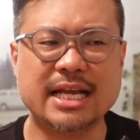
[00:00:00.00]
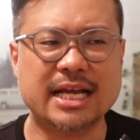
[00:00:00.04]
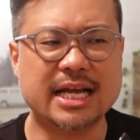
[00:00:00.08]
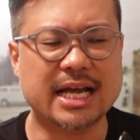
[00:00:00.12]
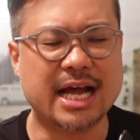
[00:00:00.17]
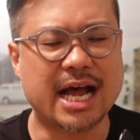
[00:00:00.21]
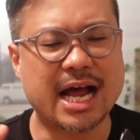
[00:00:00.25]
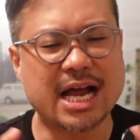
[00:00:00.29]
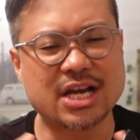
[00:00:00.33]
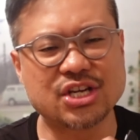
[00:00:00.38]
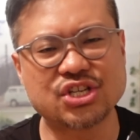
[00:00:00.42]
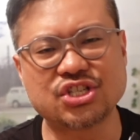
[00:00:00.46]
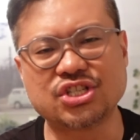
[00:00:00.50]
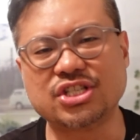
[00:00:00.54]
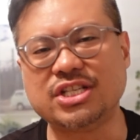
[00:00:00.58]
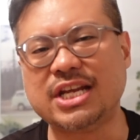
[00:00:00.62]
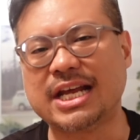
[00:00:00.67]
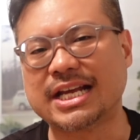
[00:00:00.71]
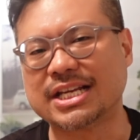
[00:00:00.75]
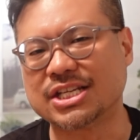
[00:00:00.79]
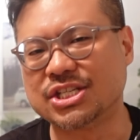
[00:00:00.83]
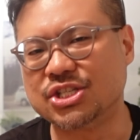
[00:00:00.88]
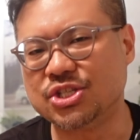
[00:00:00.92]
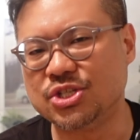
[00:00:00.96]
a harsh
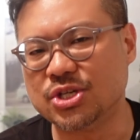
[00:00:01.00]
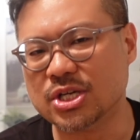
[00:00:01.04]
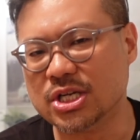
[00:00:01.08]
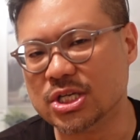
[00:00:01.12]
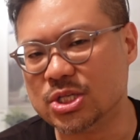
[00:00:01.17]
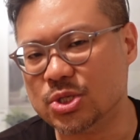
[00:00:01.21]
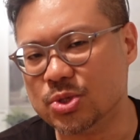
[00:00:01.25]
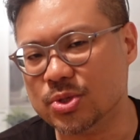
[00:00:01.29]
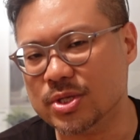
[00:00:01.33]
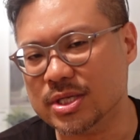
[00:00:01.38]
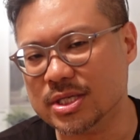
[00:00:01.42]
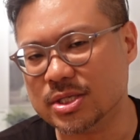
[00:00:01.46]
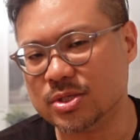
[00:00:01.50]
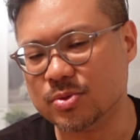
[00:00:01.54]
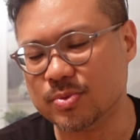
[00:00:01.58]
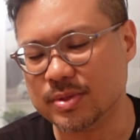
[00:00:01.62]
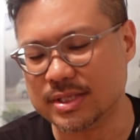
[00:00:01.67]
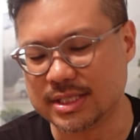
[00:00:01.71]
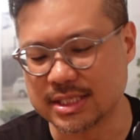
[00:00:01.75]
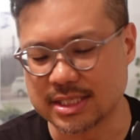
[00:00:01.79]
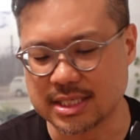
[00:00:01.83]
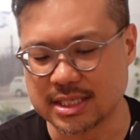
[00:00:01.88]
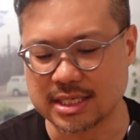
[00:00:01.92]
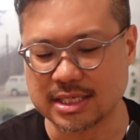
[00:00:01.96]
texture to this
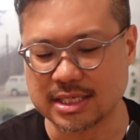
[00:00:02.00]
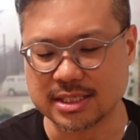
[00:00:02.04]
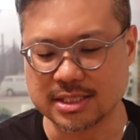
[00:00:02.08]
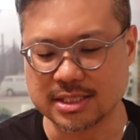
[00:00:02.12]
whiskey.